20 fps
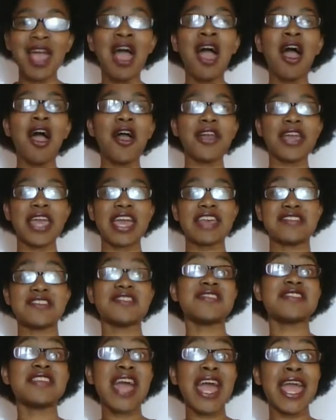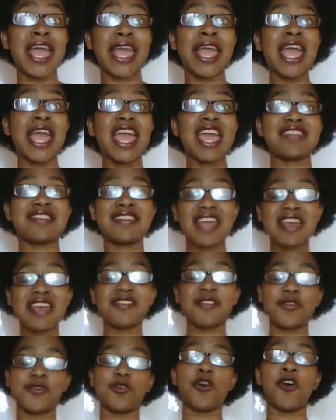Okay, so in today's
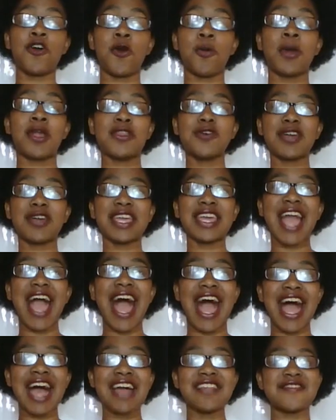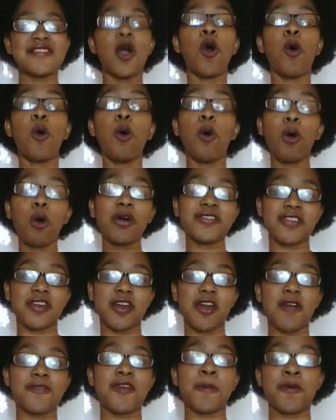tutorial, we're looking at order
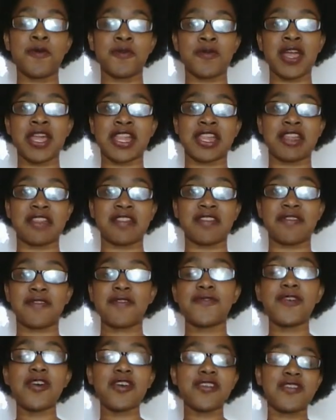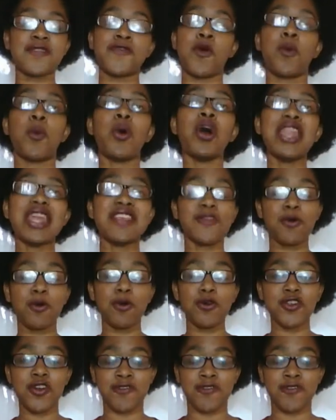of operations. First of all, what is order of